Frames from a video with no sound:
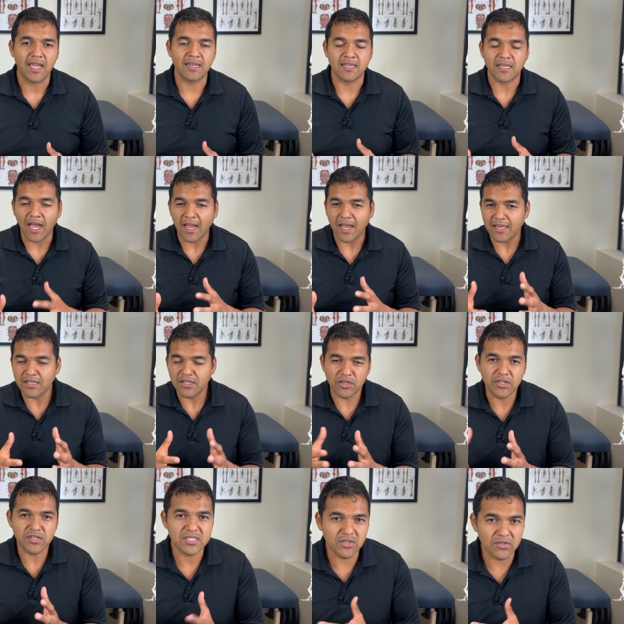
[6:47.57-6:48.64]
And you
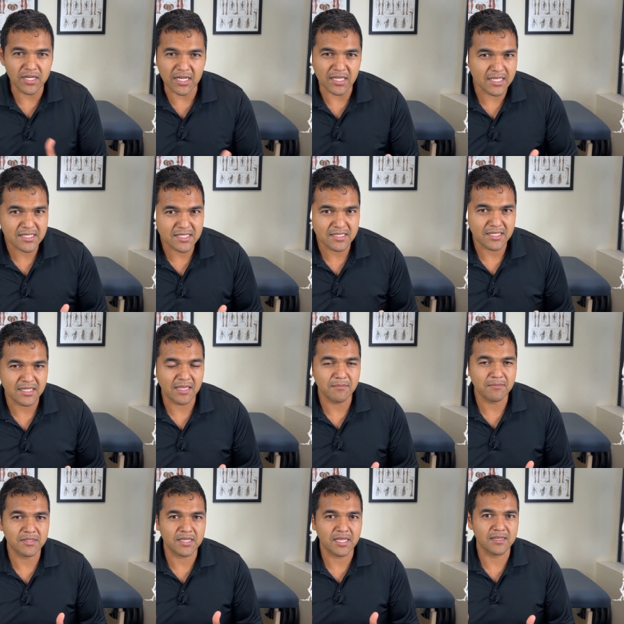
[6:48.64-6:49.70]
know, you still need to listen to
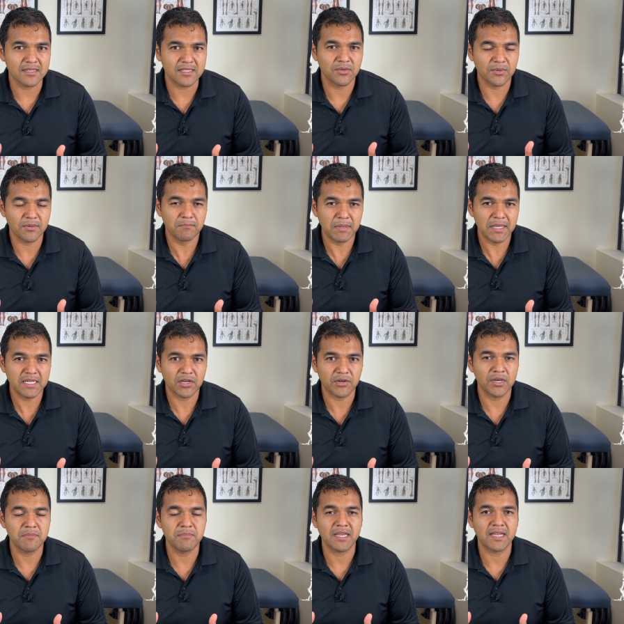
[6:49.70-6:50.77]
them to, to a big
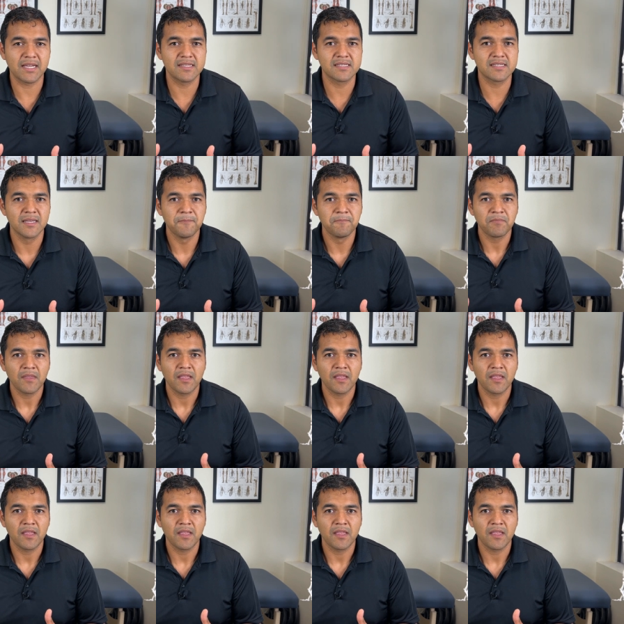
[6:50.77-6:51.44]
degree, because